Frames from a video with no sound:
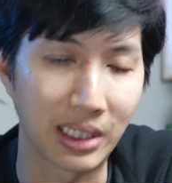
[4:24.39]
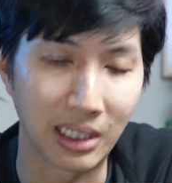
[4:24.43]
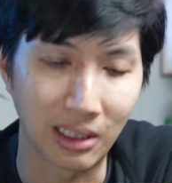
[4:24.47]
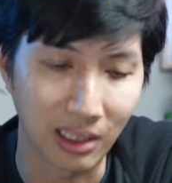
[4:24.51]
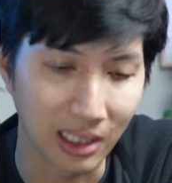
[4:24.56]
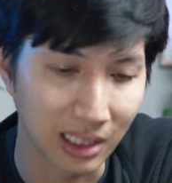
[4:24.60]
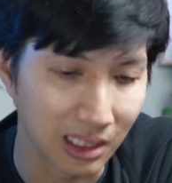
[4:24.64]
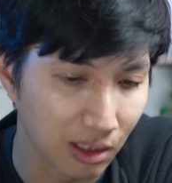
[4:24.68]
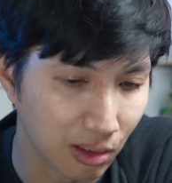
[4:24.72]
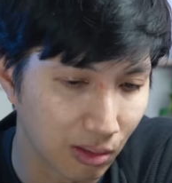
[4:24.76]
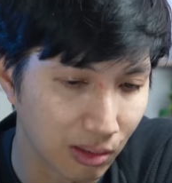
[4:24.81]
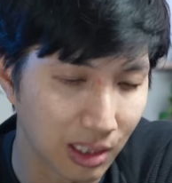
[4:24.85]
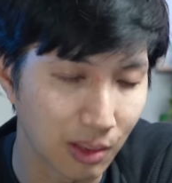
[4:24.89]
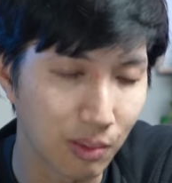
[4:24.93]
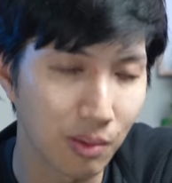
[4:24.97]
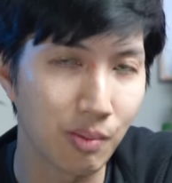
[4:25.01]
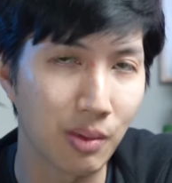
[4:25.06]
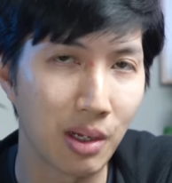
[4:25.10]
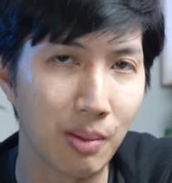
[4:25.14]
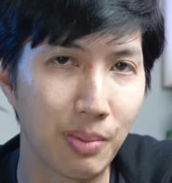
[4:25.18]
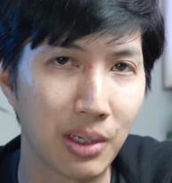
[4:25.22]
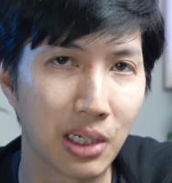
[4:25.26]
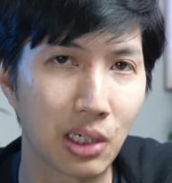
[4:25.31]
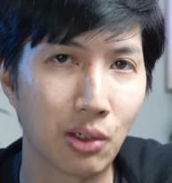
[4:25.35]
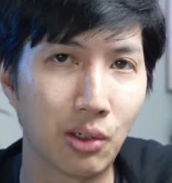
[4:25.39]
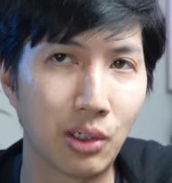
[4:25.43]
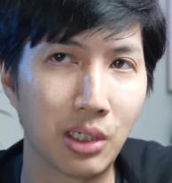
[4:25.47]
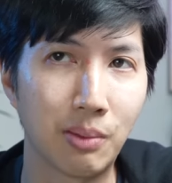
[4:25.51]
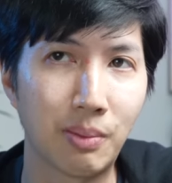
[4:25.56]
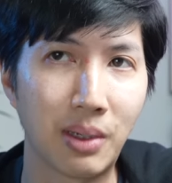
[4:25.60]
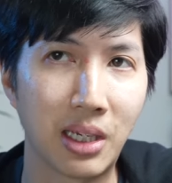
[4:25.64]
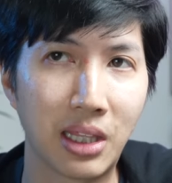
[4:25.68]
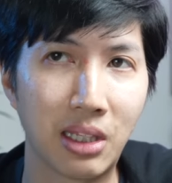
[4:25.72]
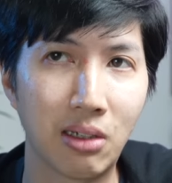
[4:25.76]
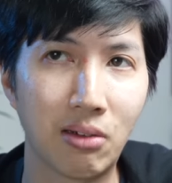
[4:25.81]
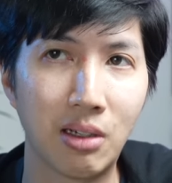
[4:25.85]
They're like, yo, give me my Bitcoin and
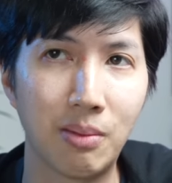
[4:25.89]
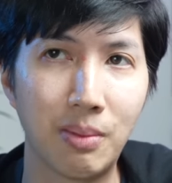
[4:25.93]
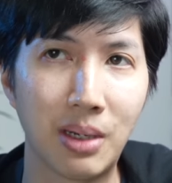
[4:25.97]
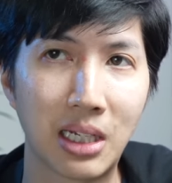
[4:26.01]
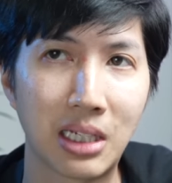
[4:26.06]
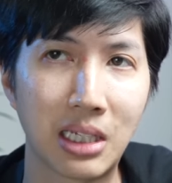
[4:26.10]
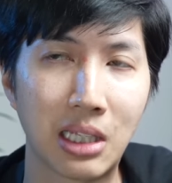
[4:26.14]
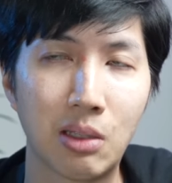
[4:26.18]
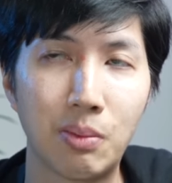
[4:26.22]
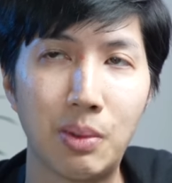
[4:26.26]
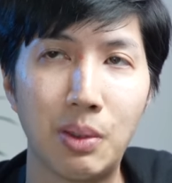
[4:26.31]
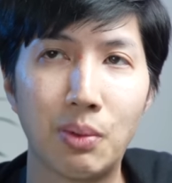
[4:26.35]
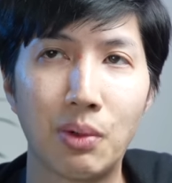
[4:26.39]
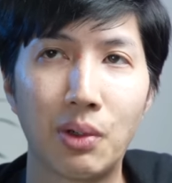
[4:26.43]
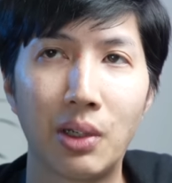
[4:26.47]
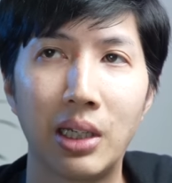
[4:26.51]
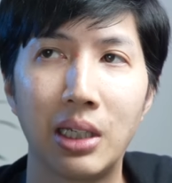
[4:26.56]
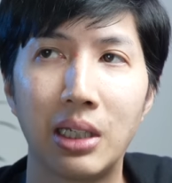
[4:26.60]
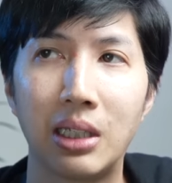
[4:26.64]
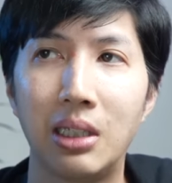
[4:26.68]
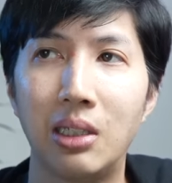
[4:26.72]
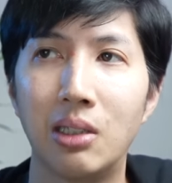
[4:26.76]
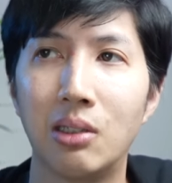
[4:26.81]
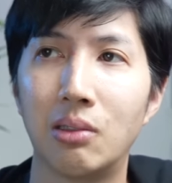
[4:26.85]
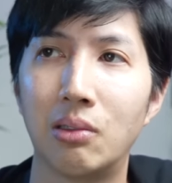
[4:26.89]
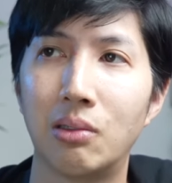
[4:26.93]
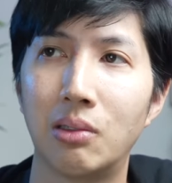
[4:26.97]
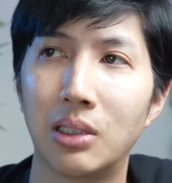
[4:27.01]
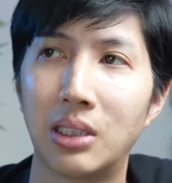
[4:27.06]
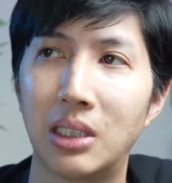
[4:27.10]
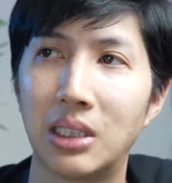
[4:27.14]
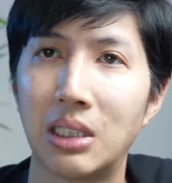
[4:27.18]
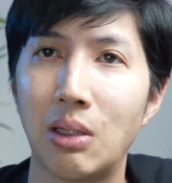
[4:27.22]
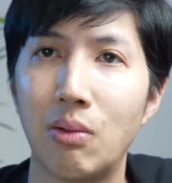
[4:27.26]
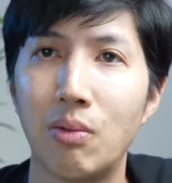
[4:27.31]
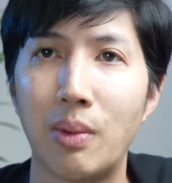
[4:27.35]
my Ethereum back. Other people are like, yo,
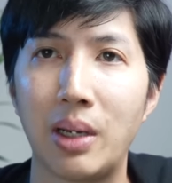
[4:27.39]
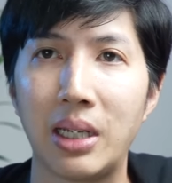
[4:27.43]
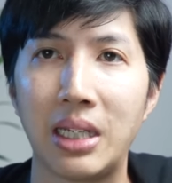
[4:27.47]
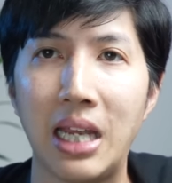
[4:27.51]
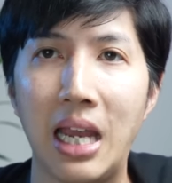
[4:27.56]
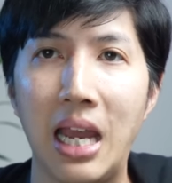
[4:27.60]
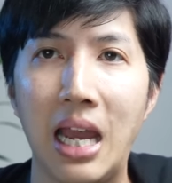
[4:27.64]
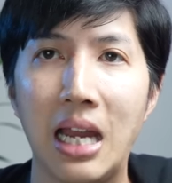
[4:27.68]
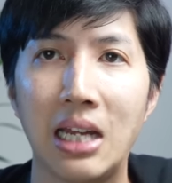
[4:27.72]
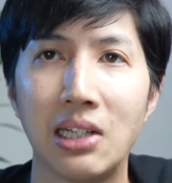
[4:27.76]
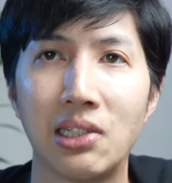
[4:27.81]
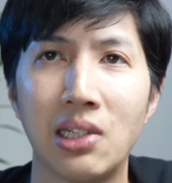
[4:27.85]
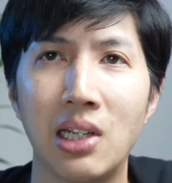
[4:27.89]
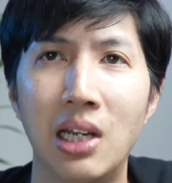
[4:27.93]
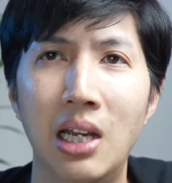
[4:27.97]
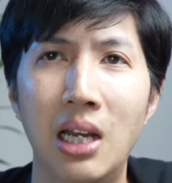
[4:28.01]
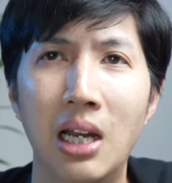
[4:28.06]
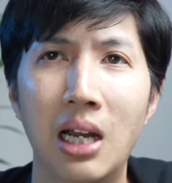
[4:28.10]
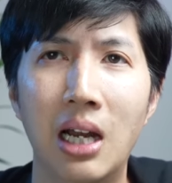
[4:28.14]
just give me my cash.